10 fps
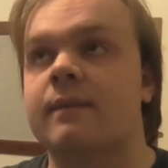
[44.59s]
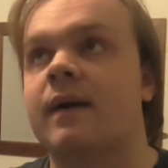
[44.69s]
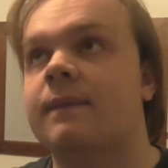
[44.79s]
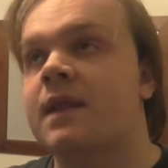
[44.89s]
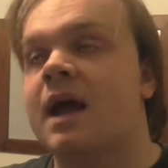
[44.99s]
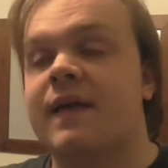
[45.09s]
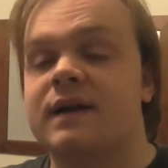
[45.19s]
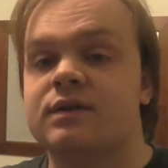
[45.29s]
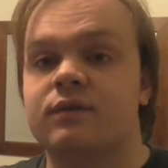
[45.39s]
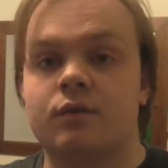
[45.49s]
but
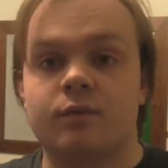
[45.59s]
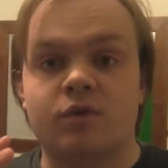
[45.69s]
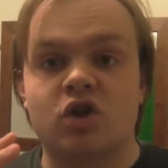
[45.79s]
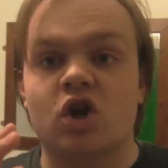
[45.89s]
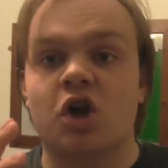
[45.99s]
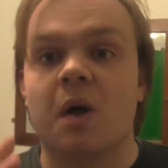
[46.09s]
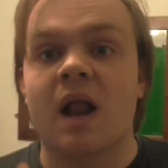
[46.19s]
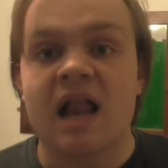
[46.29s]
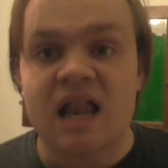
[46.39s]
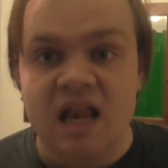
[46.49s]
that's for pure
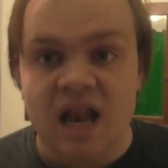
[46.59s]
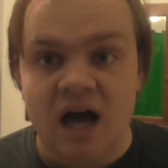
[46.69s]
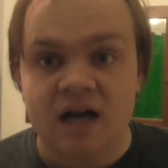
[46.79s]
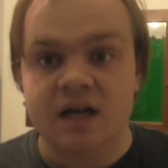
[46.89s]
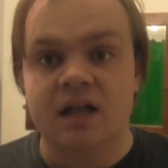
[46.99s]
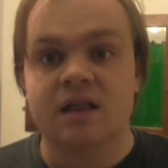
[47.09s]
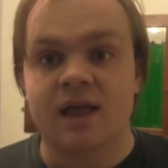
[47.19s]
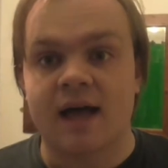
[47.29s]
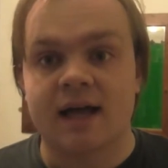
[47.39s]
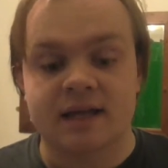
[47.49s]
luck,
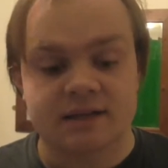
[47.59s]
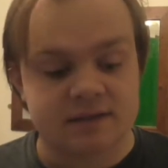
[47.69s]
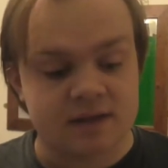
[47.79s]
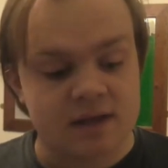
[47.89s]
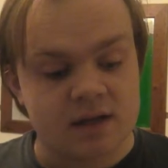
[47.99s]
that is.